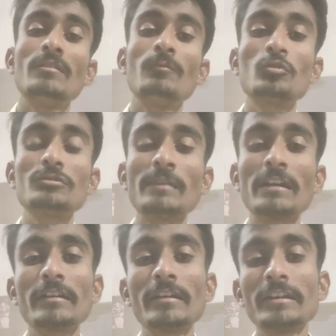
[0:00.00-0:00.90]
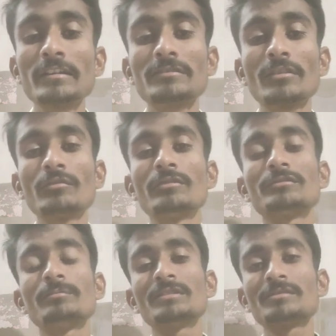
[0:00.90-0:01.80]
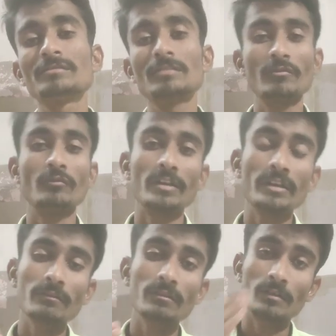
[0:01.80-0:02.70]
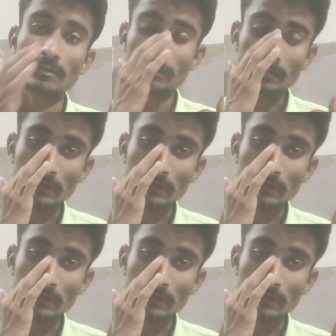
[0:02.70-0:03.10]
Post marketing surveillance means whenever